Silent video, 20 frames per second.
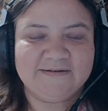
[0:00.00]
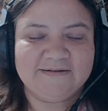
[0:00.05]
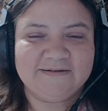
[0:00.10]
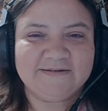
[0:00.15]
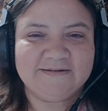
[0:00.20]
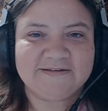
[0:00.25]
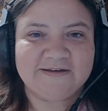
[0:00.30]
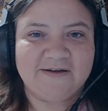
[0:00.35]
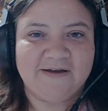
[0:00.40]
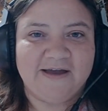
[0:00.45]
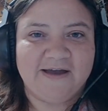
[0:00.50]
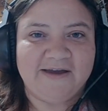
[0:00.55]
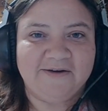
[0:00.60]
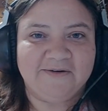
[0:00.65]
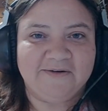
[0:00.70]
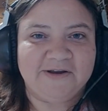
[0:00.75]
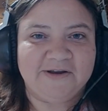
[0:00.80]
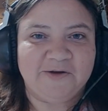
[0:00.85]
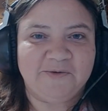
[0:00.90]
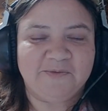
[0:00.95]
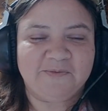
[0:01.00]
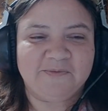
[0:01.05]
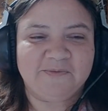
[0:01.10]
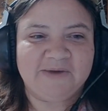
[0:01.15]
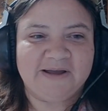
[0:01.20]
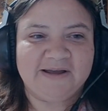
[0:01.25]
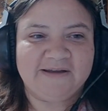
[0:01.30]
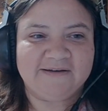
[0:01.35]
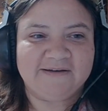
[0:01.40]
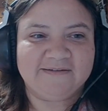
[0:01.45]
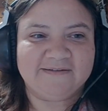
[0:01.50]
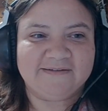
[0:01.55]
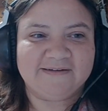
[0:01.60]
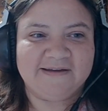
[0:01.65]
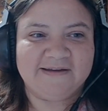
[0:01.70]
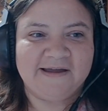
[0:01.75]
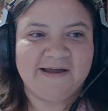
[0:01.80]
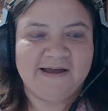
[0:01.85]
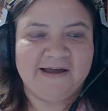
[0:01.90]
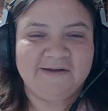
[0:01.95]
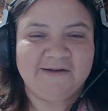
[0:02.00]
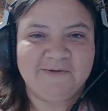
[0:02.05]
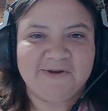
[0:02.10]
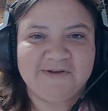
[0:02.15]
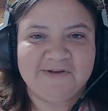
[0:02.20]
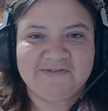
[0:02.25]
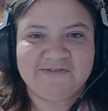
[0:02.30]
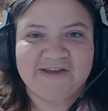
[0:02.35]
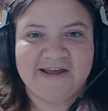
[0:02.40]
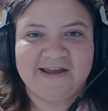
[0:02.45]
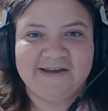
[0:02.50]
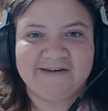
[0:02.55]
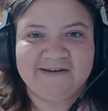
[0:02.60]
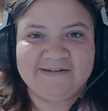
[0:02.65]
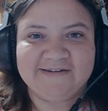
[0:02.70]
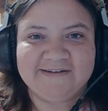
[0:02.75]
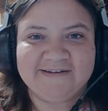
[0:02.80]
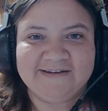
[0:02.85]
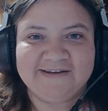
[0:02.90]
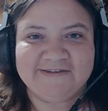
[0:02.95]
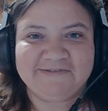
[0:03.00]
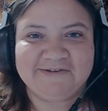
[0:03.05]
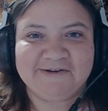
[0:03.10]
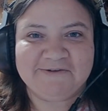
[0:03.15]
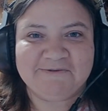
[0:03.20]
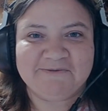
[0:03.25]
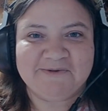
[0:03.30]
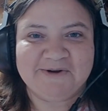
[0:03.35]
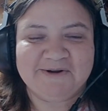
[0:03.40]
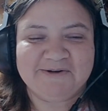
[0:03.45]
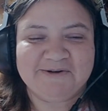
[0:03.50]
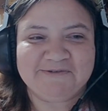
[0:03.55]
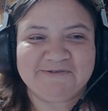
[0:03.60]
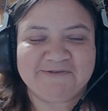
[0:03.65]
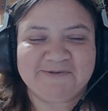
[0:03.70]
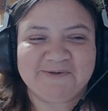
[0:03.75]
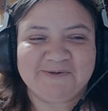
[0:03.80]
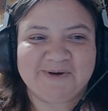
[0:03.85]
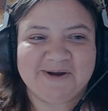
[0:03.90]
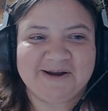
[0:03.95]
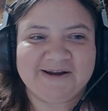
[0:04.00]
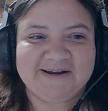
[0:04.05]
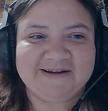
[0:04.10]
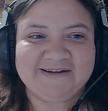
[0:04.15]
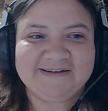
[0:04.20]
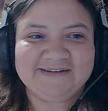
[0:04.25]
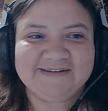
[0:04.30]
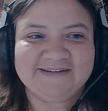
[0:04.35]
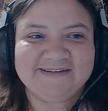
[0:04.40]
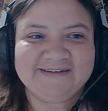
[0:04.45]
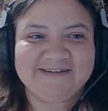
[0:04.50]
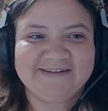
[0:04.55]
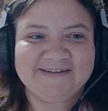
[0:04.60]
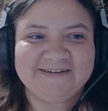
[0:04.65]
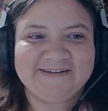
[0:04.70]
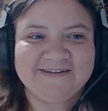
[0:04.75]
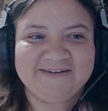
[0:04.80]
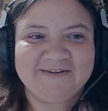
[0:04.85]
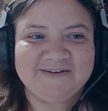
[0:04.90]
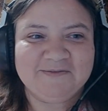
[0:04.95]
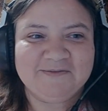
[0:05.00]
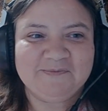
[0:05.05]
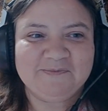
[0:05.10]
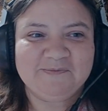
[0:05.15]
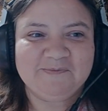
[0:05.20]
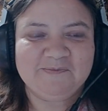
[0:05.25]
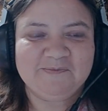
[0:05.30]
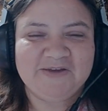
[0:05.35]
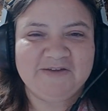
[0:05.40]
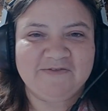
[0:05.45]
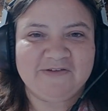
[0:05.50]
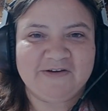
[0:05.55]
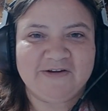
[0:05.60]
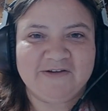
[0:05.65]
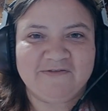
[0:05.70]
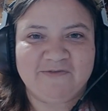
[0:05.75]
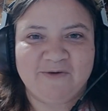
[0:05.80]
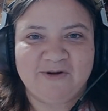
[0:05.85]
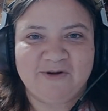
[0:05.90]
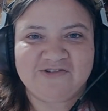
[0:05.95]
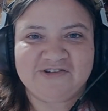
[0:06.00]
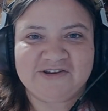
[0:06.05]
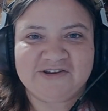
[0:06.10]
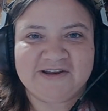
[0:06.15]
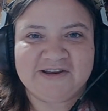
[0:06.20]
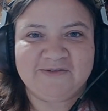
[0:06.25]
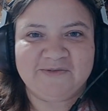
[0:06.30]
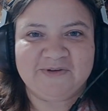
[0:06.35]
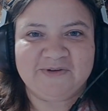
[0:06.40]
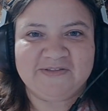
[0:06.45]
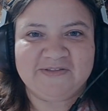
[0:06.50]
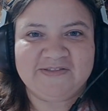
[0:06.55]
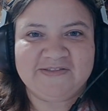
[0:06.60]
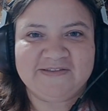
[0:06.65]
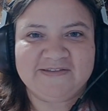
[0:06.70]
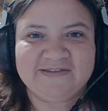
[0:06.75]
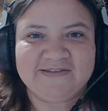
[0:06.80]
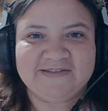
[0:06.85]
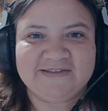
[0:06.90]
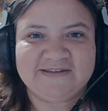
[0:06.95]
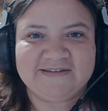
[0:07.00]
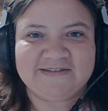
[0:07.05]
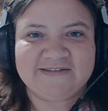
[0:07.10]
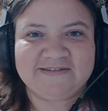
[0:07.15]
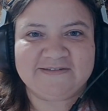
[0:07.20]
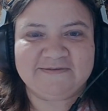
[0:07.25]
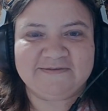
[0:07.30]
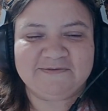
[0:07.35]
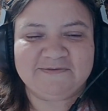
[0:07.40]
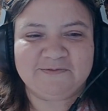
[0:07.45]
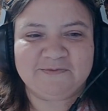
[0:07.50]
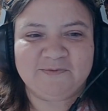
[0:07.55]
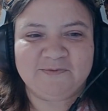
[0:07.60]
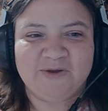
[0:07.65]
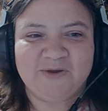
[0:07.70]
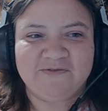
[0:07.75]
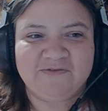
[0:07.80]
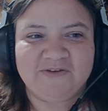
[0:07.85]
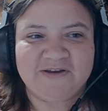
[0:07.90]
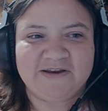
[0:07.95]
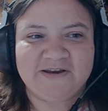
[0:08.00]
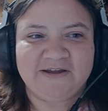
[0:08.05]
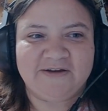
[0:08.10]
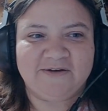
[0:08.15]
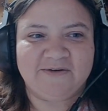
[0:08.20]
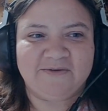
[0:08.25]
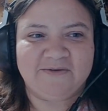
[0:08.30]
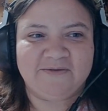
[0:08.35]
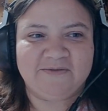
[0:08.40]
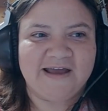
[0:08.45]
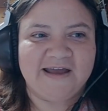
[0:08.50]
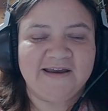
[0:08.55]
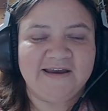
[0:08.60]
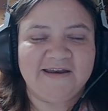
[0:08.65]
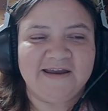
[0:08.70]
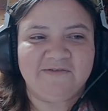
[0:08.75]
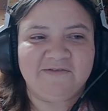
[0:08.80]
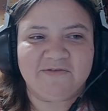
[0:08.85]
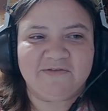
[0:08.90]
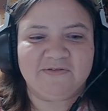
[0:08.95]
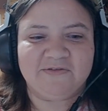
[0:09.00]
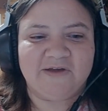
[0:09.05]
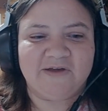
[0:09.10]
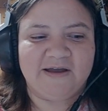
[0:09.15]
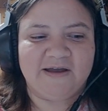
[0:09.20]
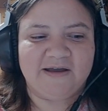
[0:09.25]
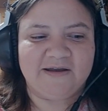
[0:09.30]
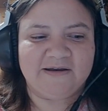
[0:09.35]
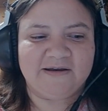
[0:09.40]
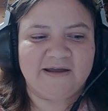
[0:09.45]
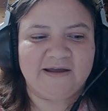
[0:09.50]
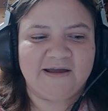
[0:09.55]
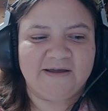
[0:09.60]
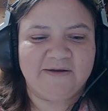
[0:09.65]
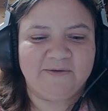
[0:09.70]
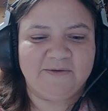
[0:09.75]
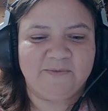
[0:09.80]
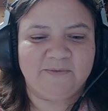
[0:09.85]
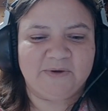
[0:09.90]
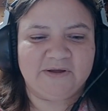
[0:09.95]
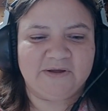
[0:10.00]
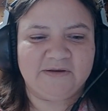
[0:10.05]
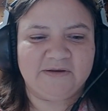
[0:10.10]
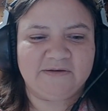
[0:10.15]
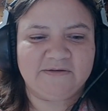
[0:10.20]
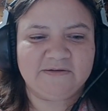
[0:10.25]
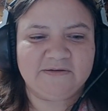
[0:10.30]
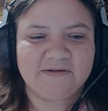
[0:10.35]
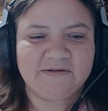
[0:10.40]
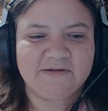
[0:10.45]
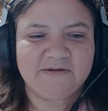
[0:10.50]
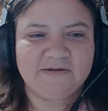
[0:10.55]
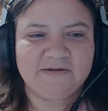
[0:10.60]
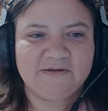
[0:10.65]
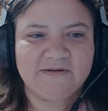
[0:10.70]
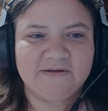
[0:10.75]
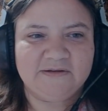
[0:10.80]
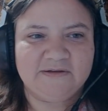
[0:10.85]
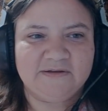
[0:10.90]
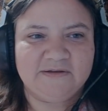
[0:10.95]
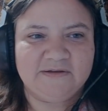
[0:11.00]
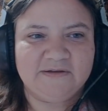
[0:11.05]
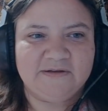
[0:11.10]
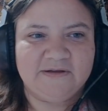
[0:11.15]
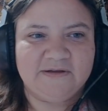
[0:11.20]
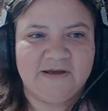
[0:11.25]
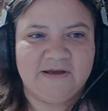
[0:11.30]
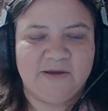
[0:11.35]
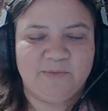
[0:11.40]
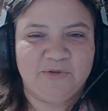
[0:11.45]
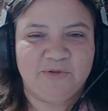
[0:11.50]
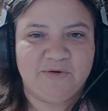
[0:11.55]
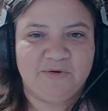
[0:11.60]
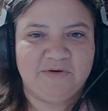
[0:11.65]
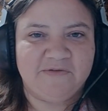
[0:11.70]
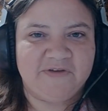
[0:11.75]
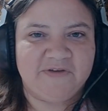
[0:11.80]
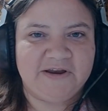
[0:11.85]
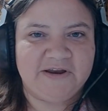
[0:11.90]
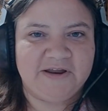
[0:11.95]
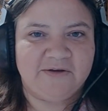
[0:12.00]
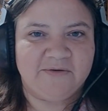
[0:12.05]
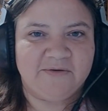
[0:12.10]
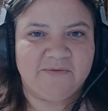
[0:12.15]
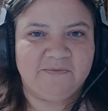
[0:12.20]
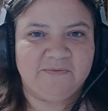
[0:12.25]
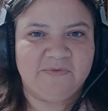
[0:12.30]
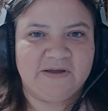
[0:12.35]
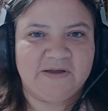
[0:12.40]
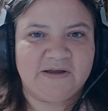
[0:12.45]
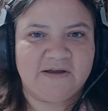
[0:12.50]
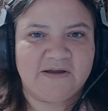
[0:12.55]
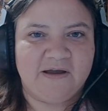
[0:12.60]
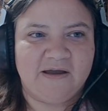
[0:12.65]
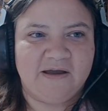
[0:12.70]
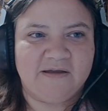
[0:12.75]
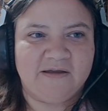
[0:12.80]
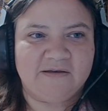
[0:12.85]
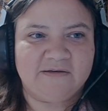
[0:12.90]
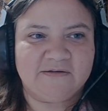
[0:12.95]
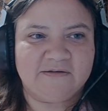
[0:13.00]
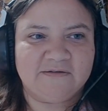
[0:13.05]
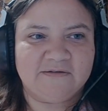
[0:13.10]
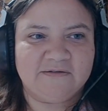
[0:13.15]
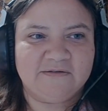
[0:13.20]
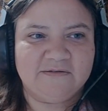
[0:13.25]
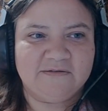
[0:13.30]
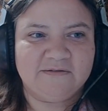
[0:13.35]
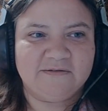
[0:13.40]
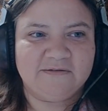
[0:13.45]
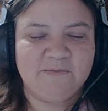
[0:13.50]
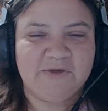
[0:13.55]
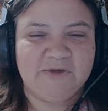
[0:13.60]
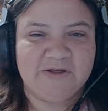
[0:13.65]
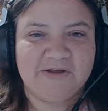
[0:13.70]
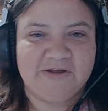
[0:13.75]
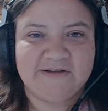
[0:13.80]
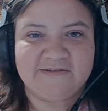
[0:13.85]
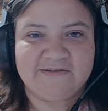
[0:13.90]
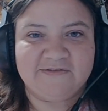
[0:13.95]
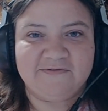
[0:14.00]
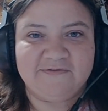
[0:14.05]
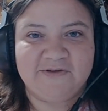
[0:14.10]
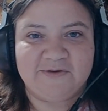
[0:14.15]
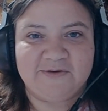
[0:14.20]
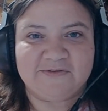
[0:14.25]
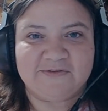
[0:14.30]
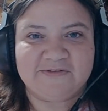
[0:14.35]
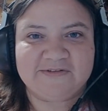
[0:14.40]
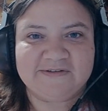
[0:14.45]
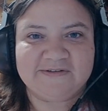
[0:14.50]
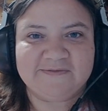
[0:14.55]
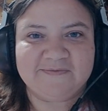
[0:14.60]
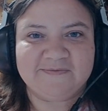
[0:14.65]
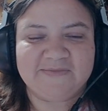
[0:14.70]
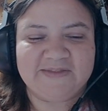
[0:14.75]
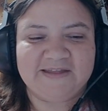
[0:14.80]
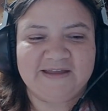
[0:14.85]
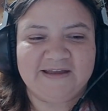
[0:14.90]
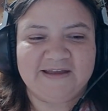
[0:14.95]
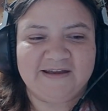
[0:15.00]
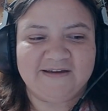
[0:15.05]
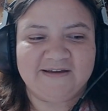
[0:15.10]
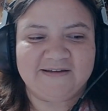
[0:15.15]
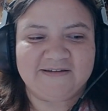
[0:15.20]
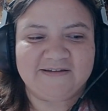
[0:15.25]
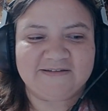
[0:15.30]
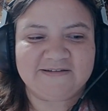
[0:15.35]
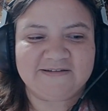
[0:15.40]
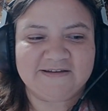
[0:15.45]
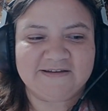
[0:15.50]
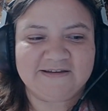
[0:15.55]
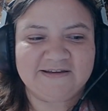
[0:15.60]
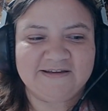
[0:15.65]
So I don't know what I would have done if it weren't for being very fortunate with this one video. I never thought I would upload a video that got millions of views, and